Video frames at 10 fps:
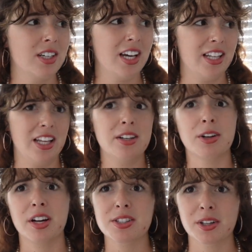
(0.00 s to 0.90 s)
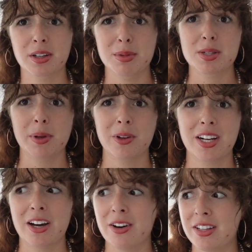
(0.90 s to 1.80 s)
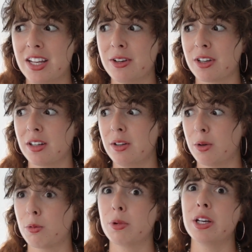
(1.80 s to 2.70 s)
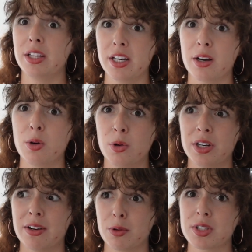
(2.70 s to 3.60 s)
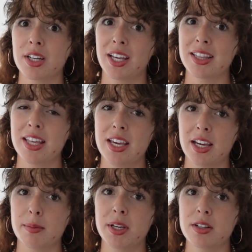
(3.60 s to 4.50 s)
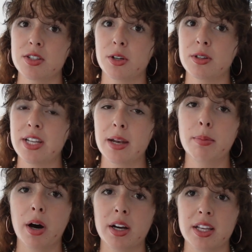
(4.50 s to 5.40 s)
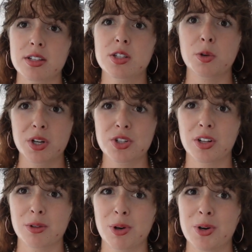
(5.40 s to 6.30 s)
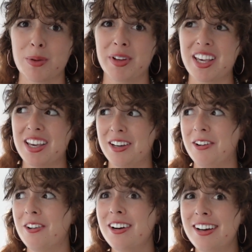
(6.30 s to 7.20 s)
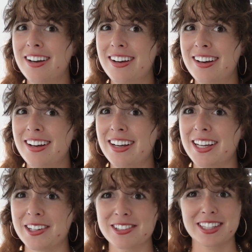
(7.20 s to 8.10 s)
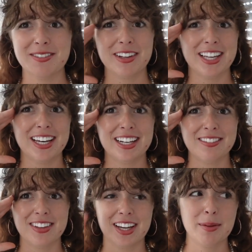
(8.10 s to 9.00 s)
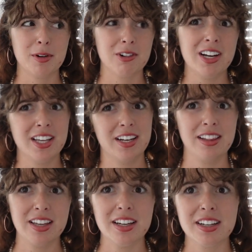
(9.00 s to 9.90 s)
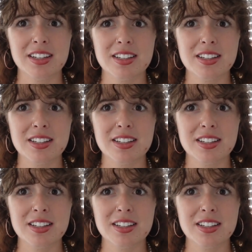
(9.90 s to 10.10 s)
And then your guts are going to be spilling out, and then you're going to look really uncool, and everyone's going to get the ick because your dead body is squished on the road. I'm like, ew. Ew, thinking about that, I'm like, I'm already getting the ick.